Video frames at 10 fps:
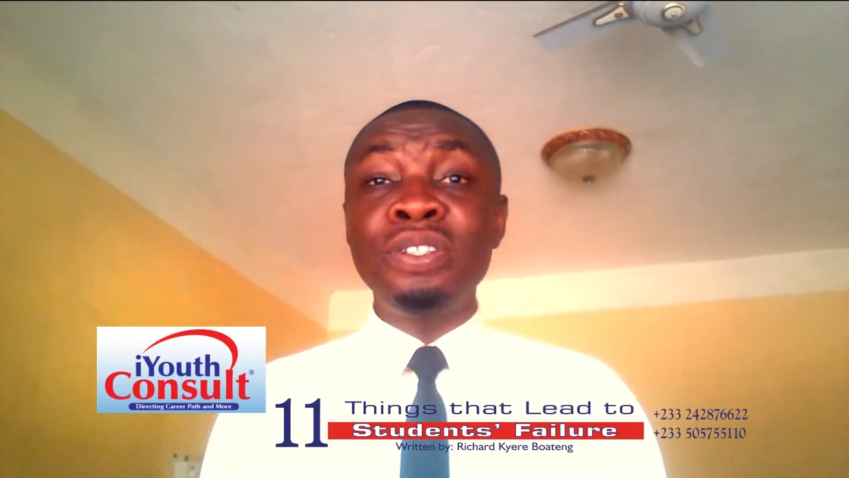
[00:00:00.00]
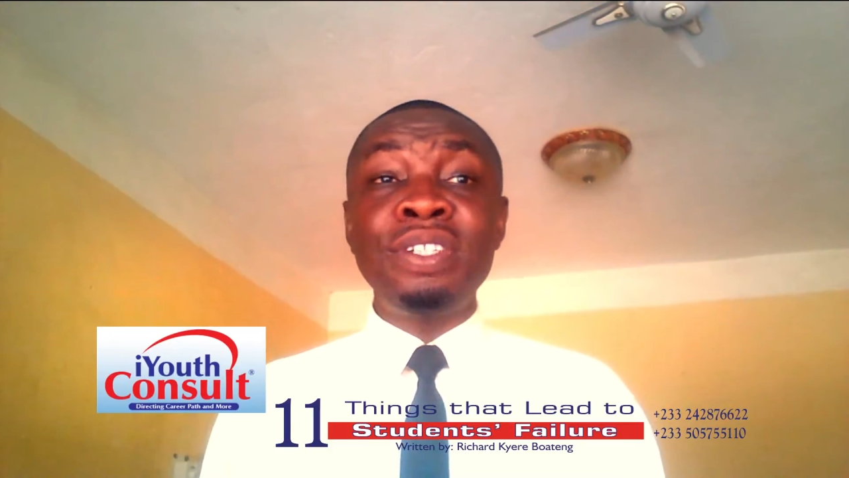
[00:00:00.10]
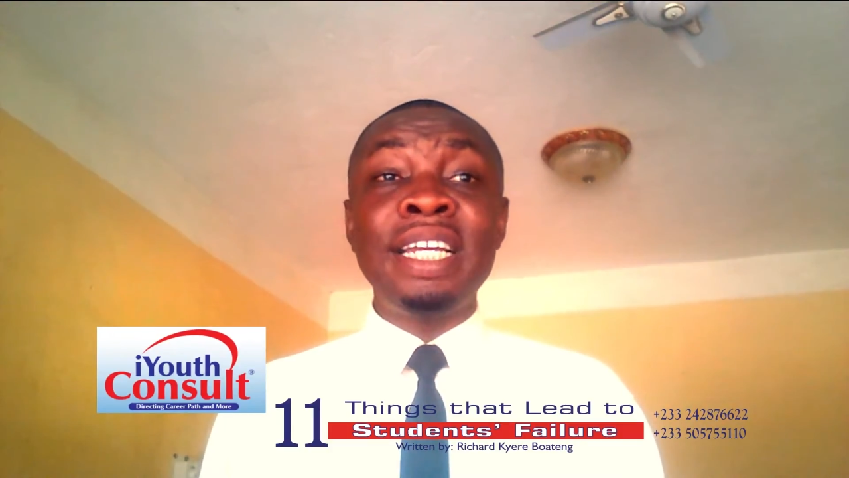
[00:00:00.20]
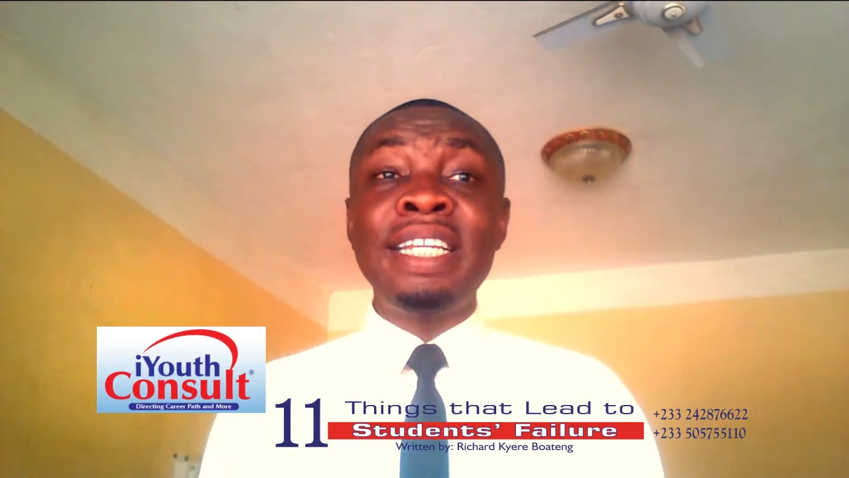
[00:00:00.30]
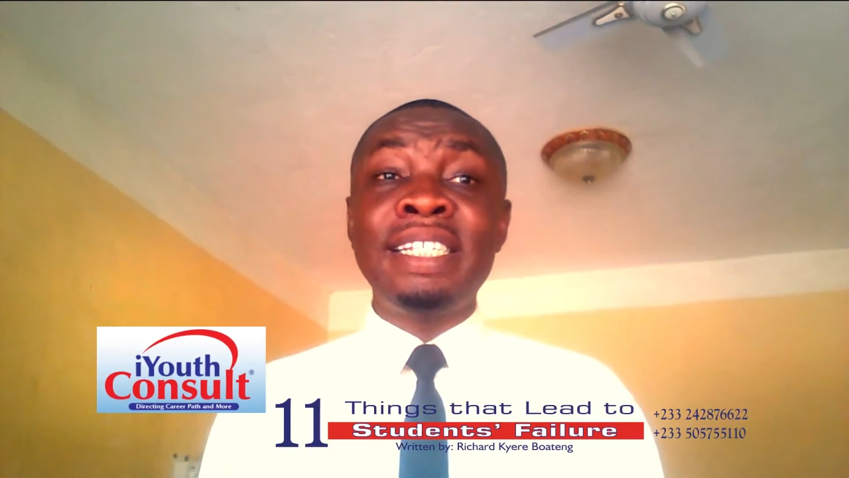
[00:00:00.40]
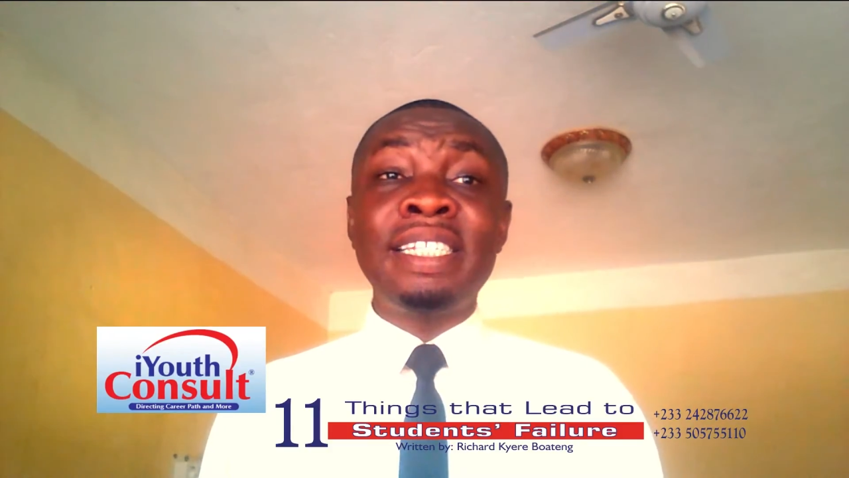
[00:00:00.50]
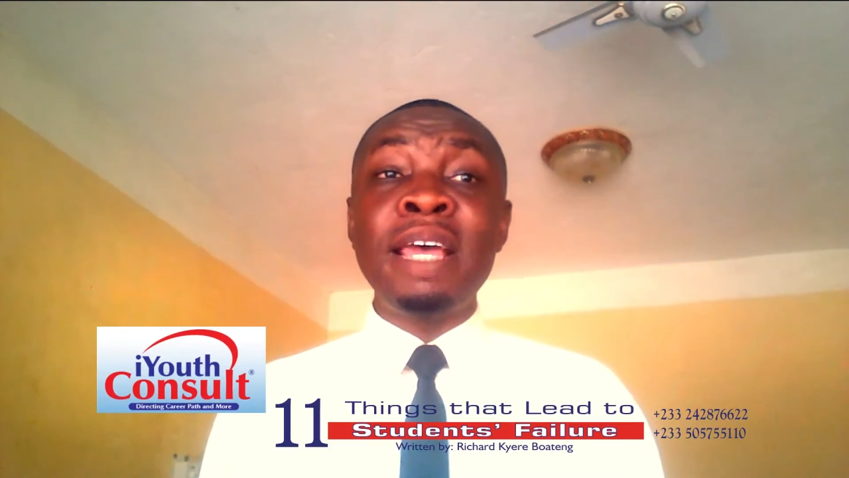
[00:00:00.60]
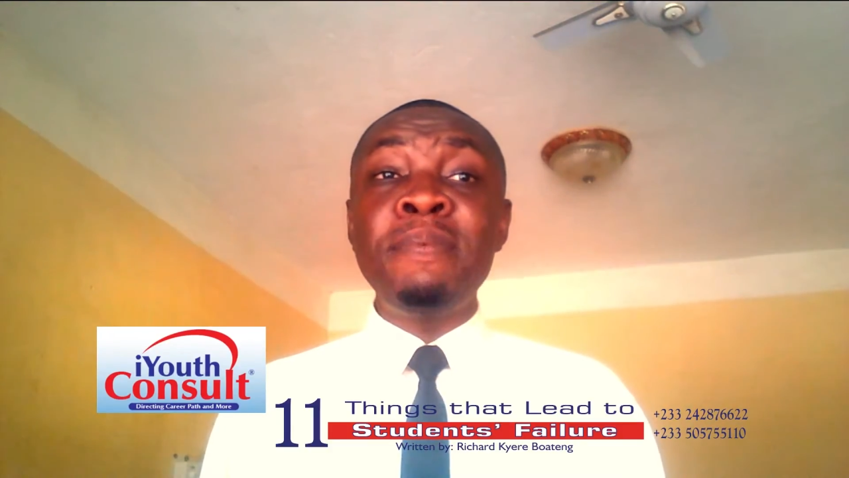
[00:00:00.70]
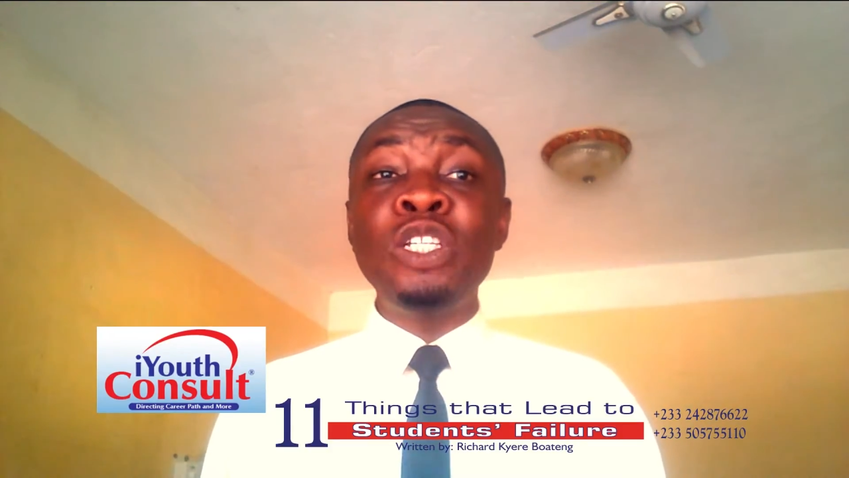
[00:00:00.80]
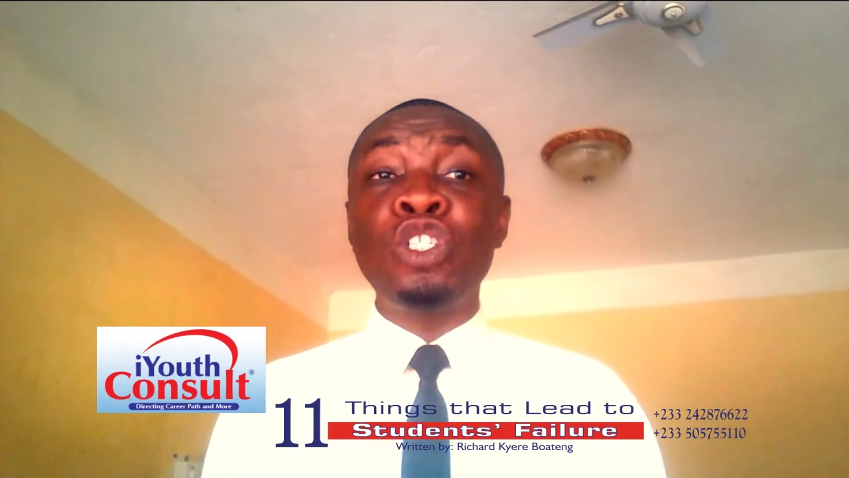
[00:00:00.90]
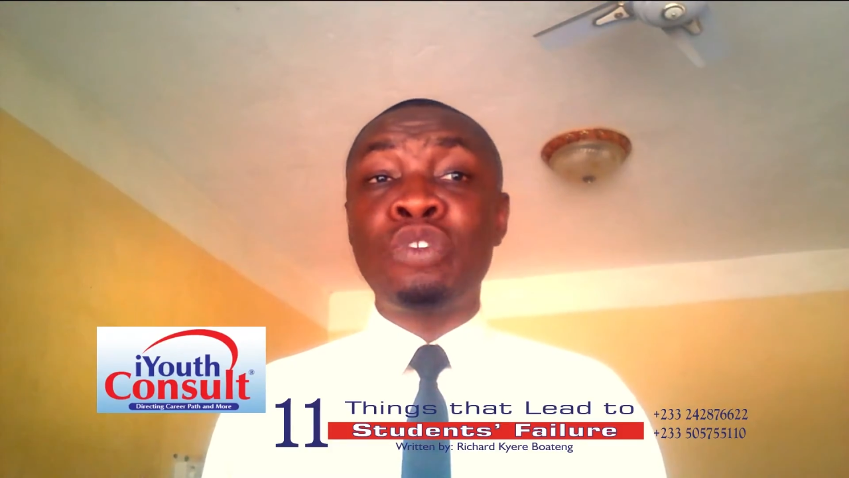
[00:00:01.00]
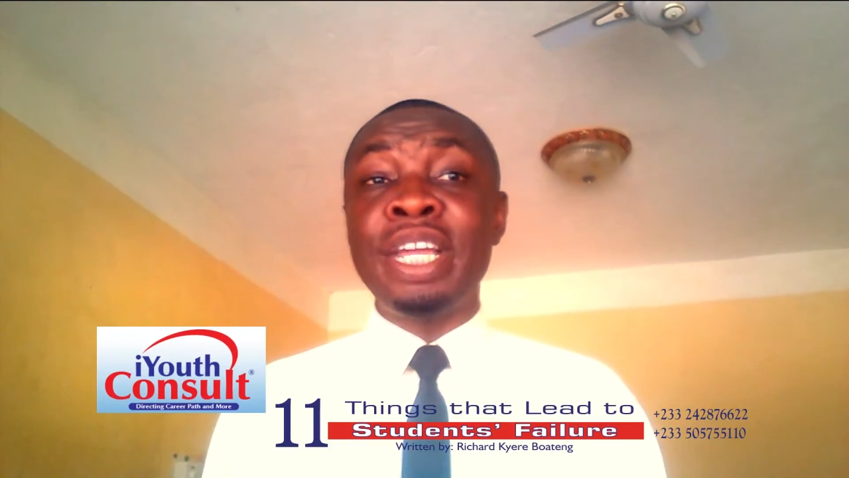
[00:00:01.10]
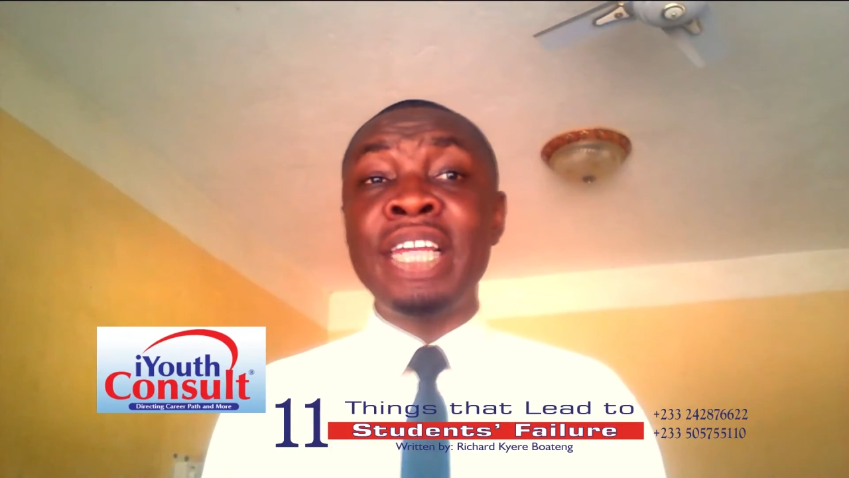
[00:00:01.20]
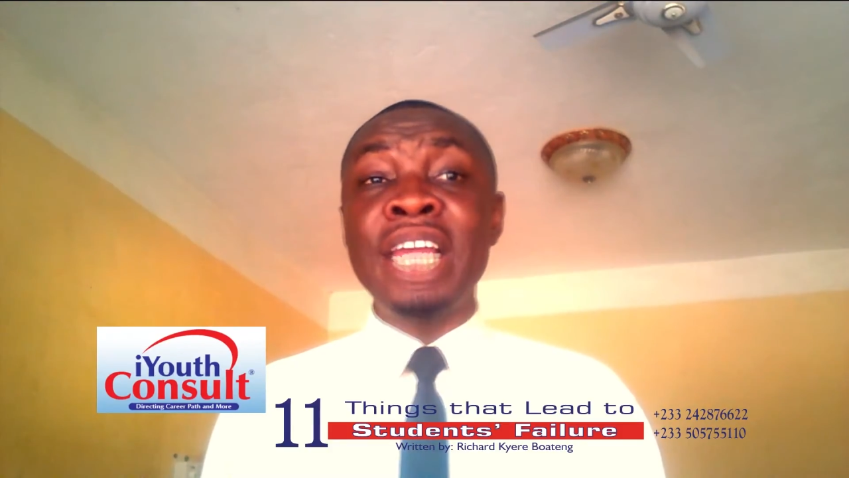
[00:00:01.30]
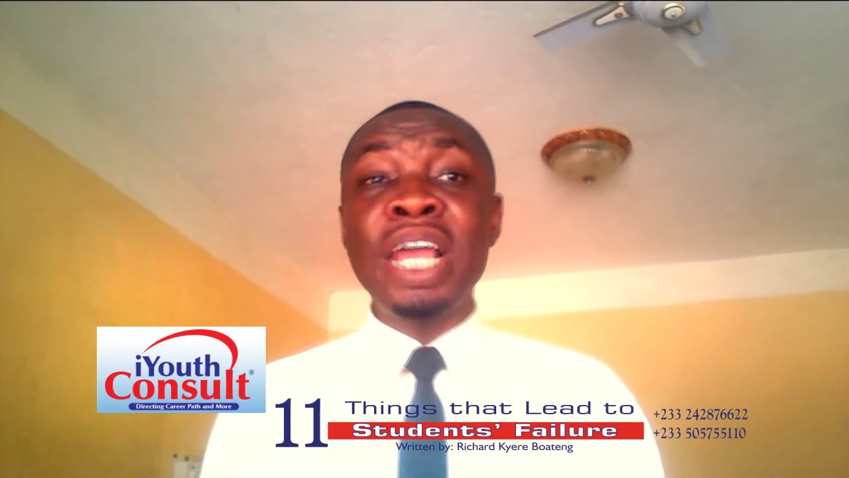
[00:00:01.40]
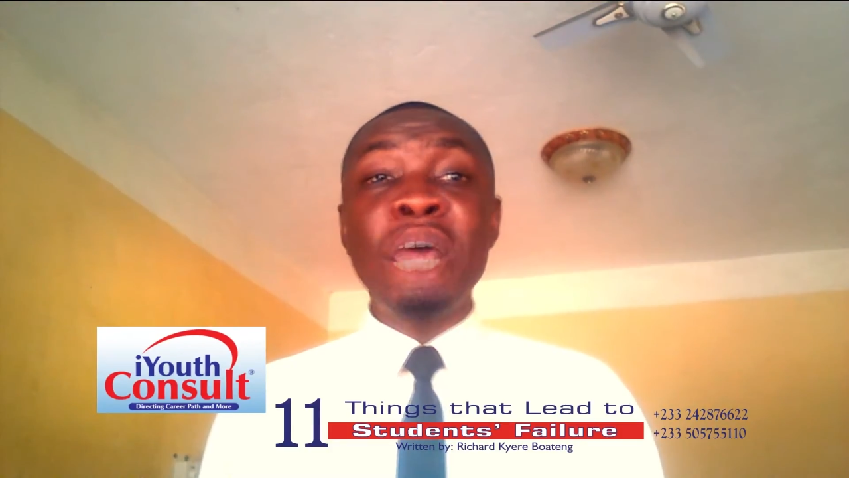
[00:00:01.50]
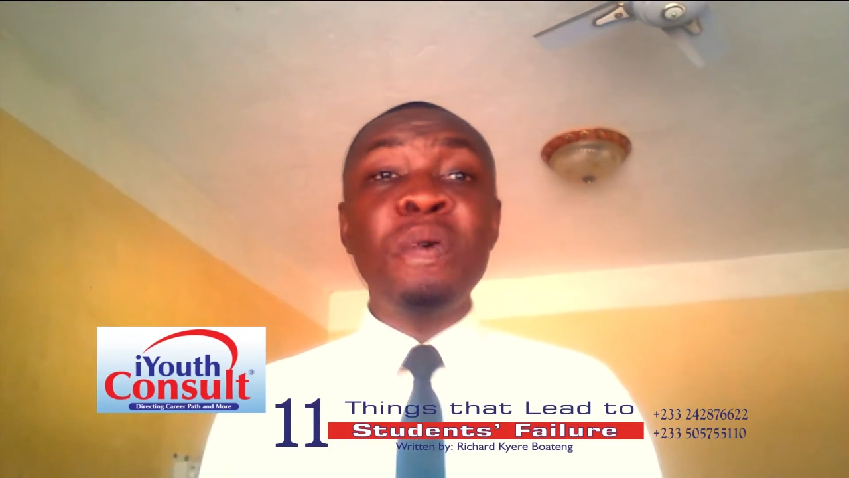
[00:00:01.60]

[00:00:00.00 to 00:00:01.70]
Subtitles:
to the disturbing trend